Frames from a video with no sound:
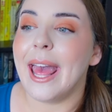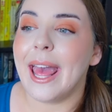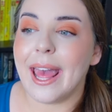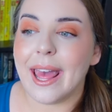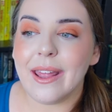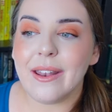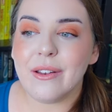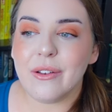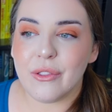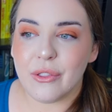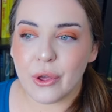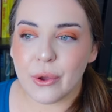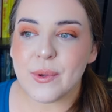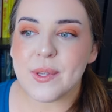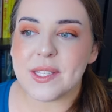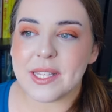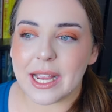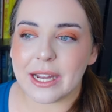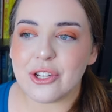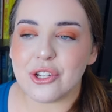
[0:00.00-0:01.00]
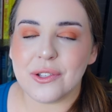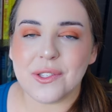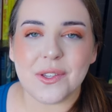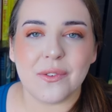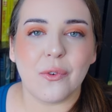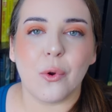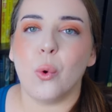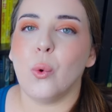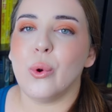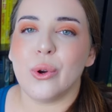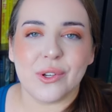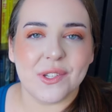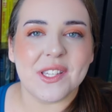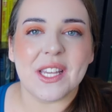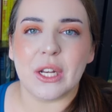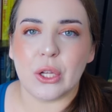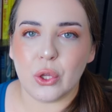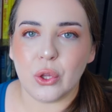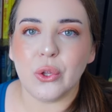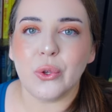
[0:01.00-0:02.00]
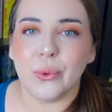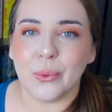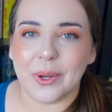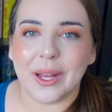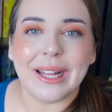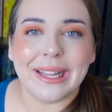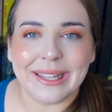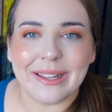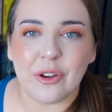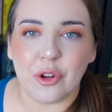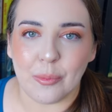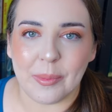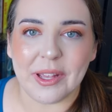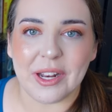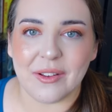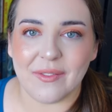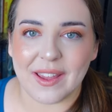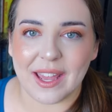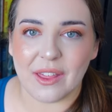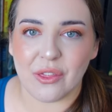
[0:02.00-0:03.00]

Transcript: And those sections, of course, include a little bit of